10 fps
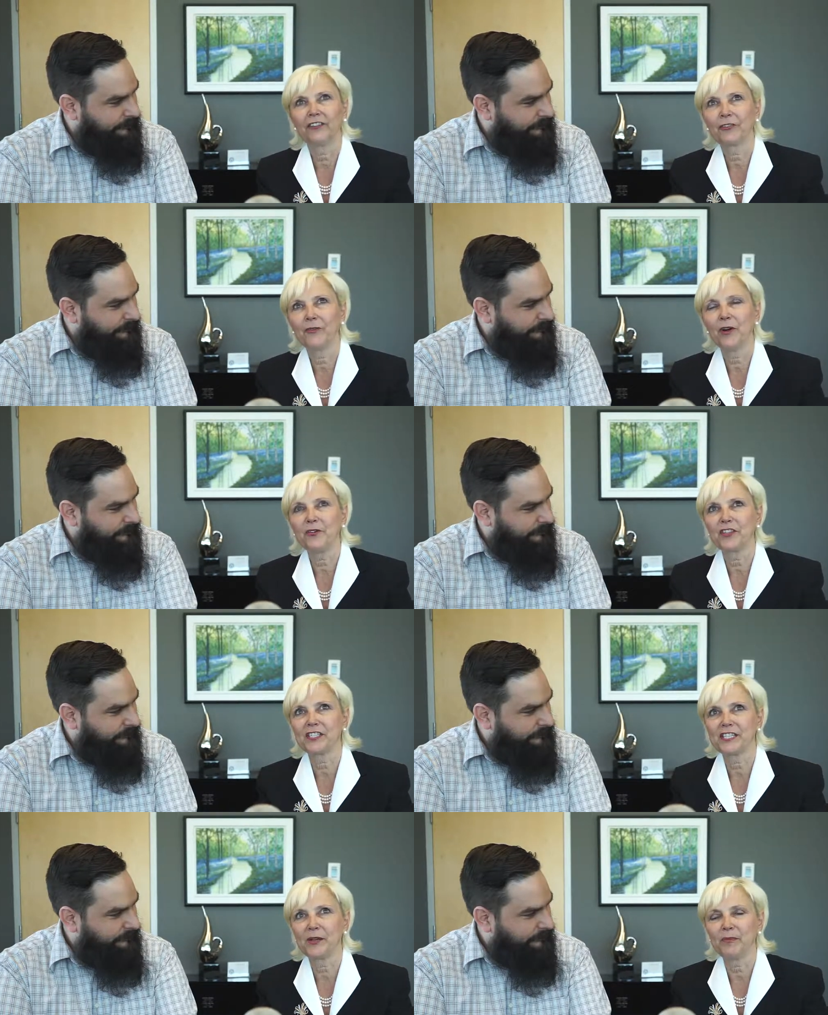Speaker 1: throughout the
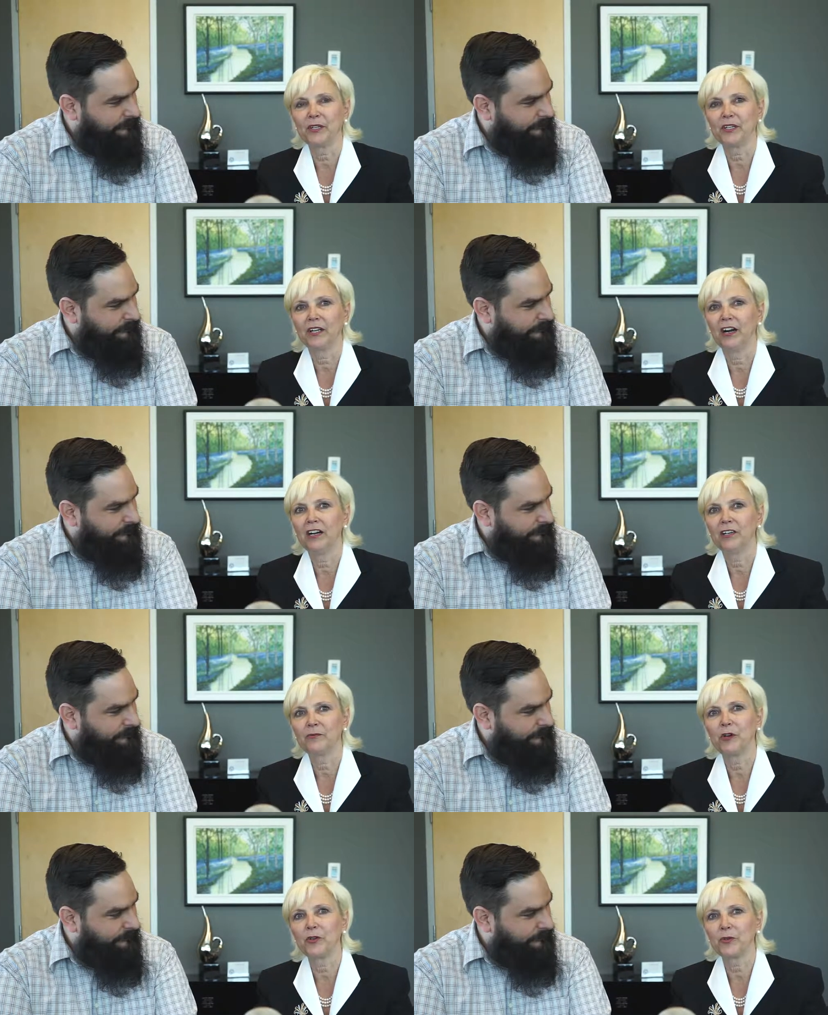summer, our
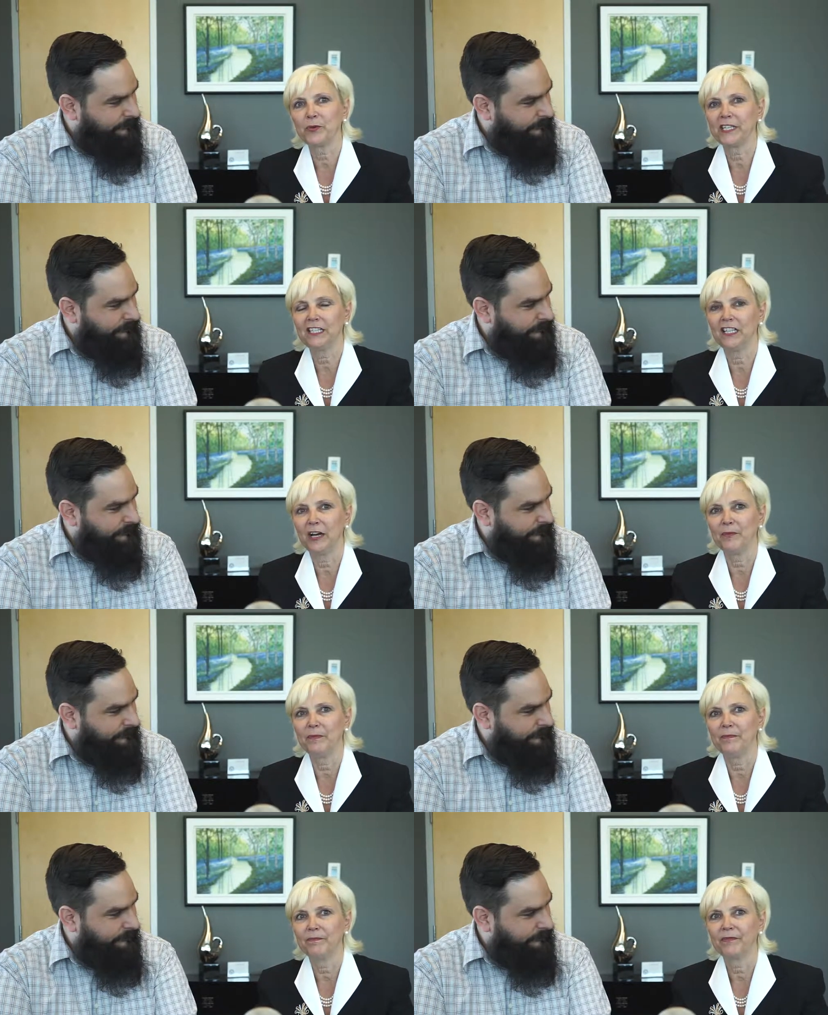Rotary
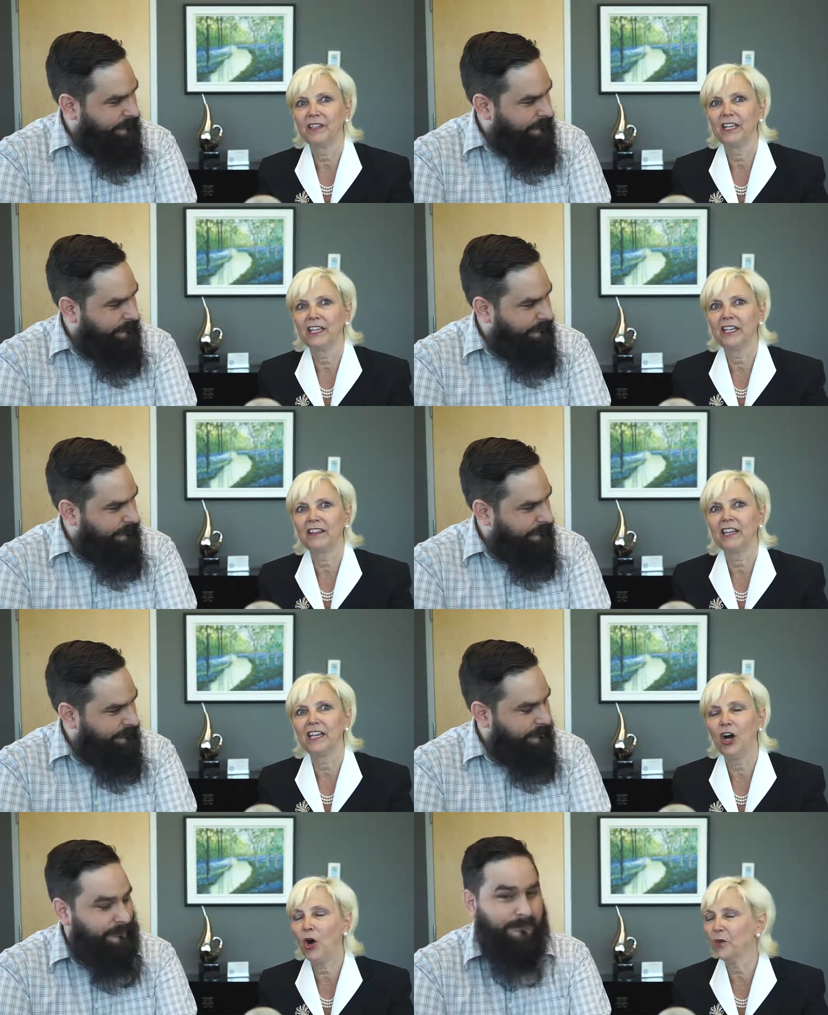Club,
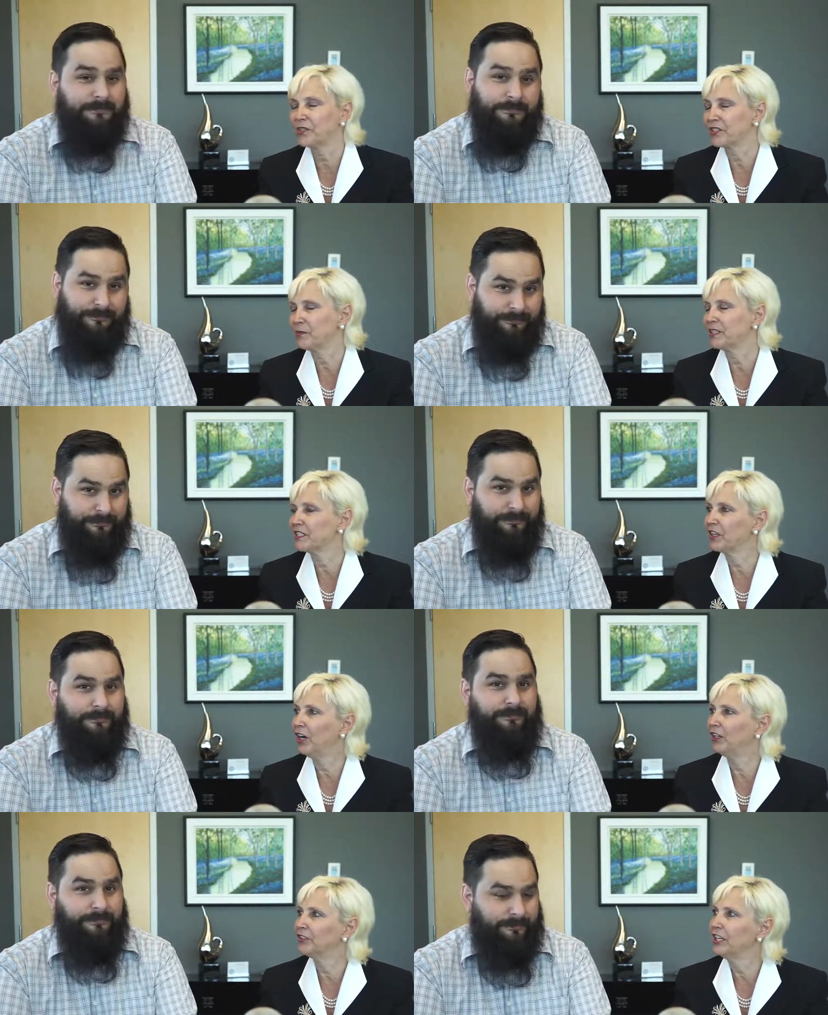they host what's
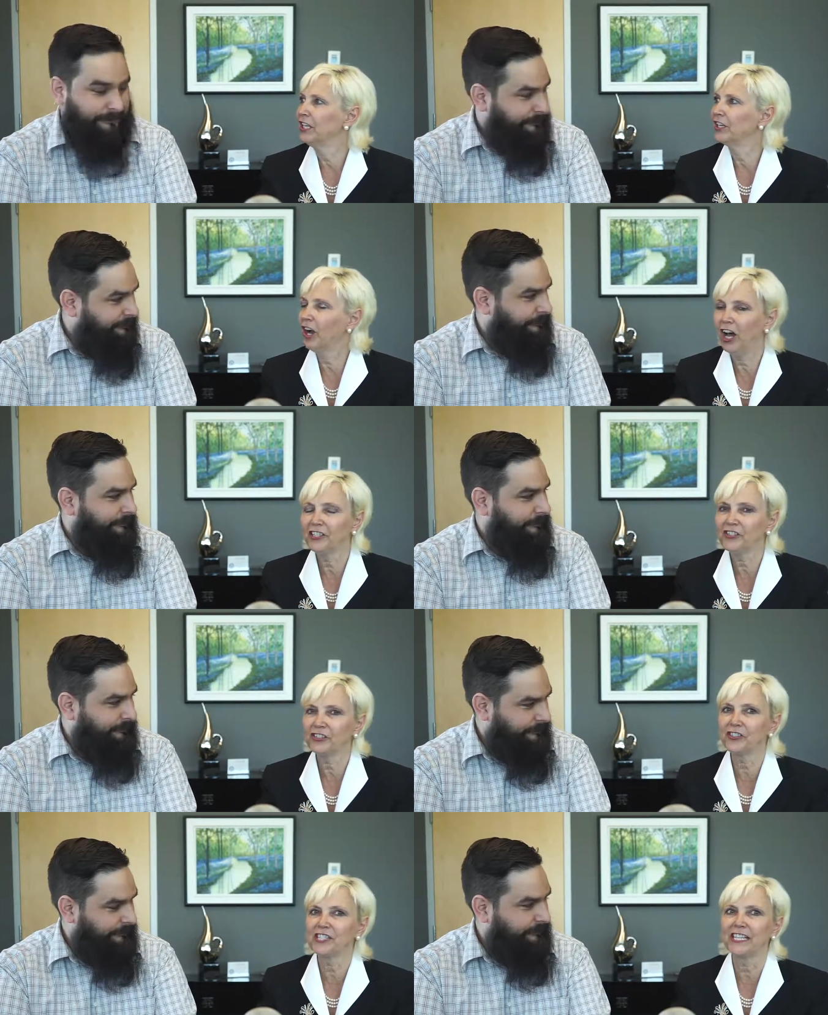called
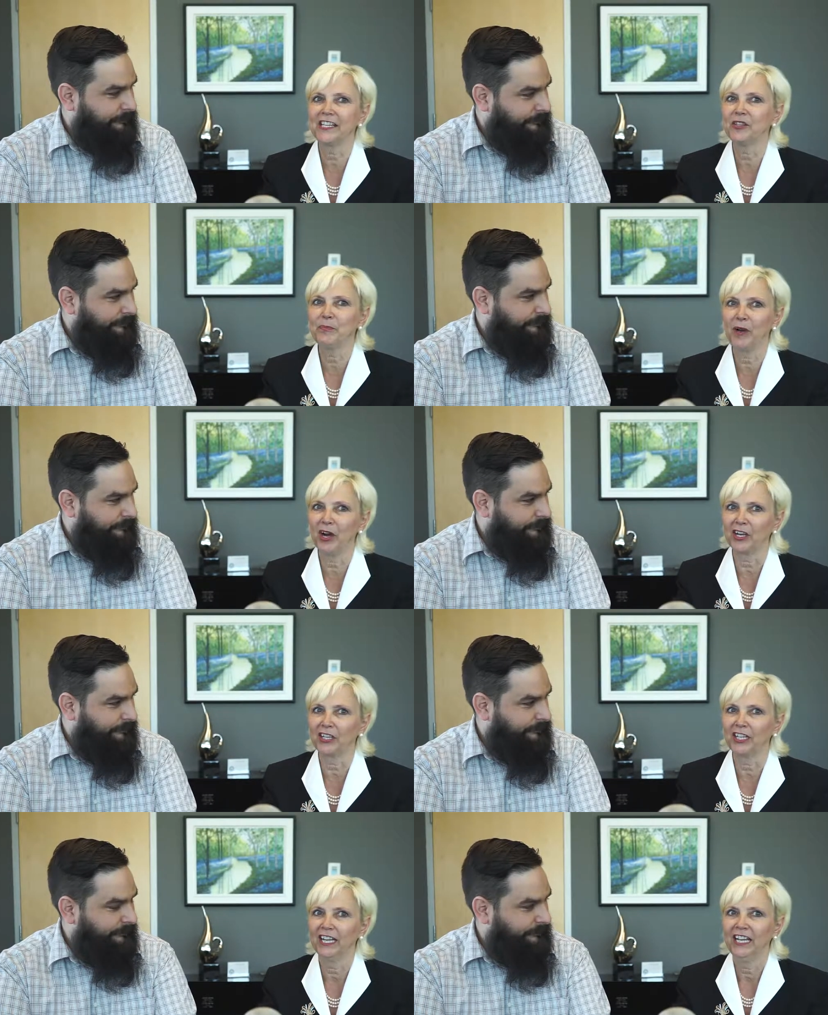Concerts in the
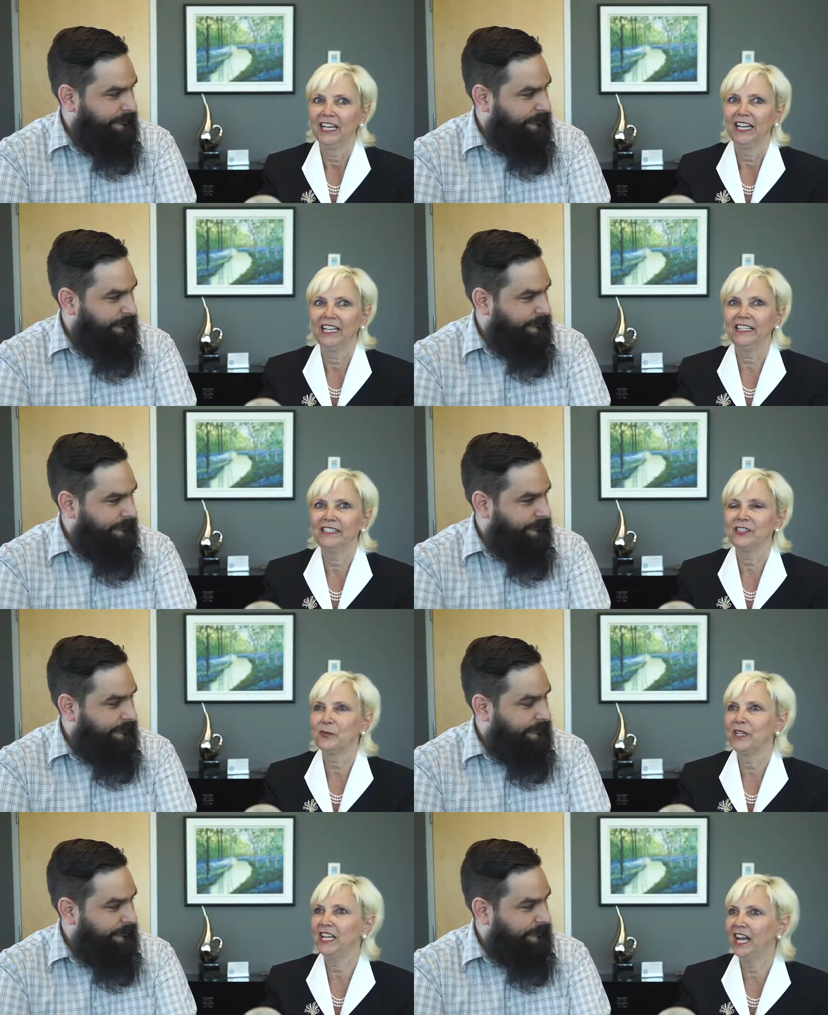Park. And
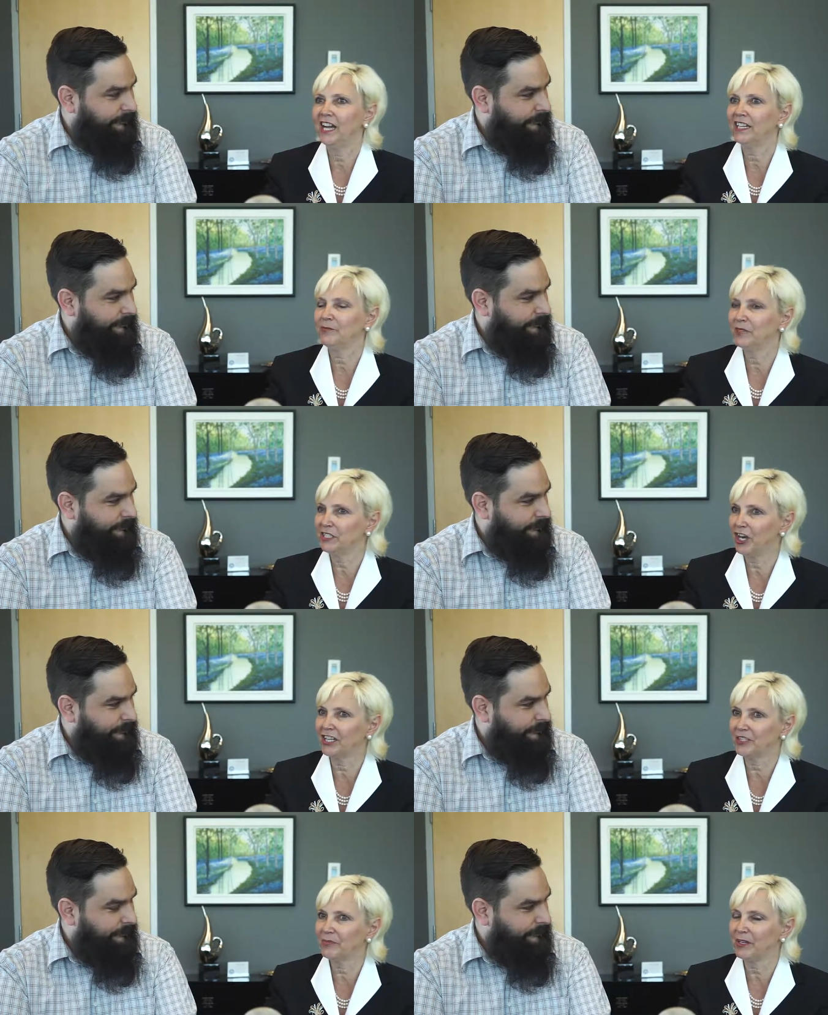we
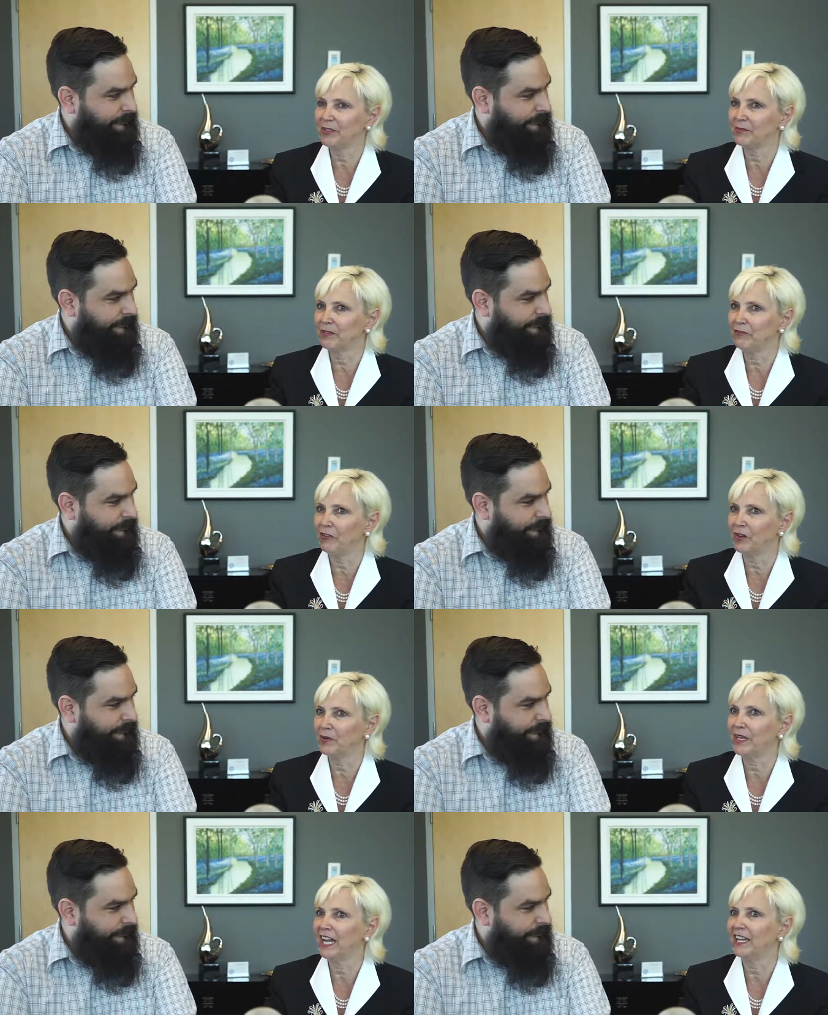talked about it
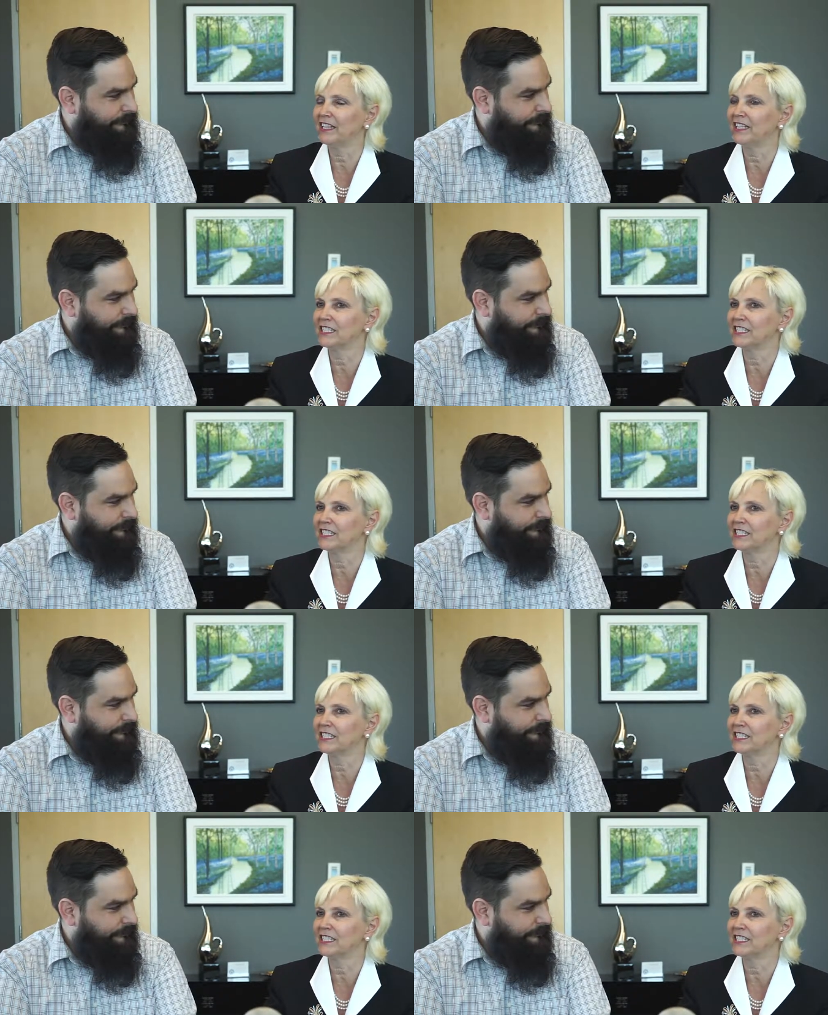before, we had the